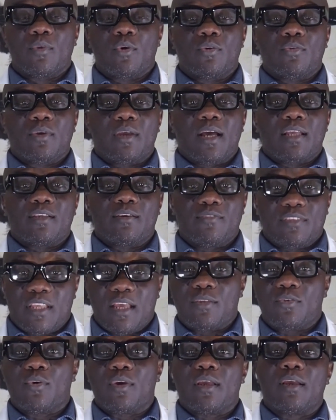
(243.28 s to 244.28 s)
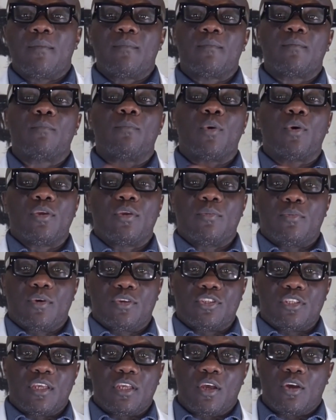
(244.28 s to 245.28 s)
overactive thyroid, both of
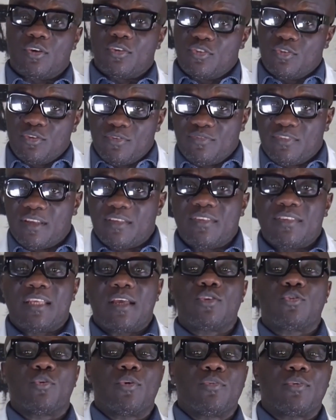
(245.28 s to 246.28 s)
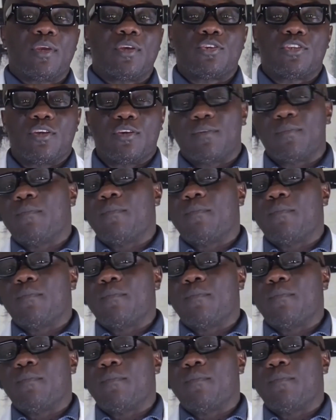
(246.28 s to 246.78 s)
which can also affect sexual function.